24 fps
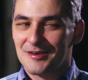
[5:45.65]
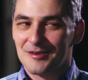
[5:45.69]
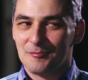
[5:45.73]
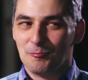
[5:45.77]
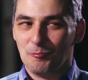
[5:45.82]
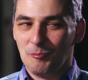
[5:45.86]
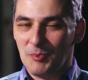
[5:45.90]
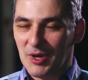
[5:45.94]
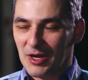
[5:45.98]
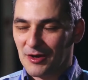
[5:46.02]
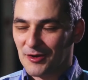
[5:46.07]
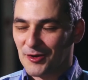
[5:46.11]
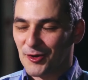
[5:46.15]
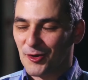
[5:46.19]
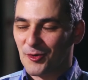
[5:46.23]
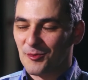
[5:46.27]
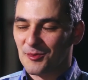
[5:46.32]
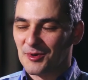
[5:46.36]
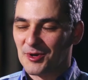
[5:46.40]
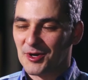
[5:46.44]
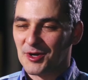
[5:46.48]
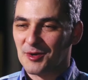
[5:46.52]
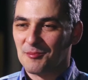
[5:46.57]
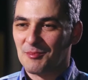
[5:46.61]
mirrored
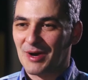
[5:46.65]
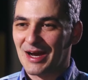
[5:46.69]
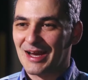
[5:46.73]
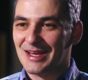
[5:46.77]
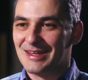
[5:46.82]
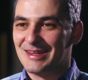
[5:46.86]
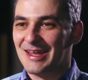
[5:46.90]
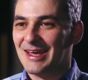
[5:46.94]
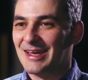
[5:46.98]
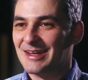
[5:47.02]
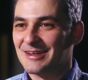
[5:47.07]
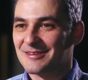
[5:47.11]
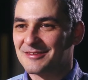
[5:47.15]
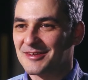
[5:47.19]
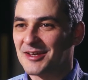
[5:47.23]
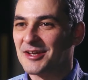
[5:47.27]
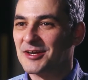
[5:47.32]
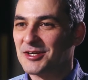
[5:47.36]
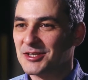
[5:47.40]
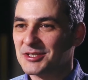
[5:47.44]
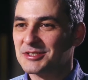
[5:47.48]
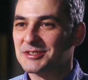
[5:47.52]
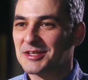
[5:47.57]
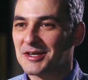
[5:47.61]
over my data
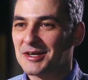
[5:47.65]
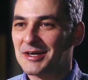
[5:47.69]
centers.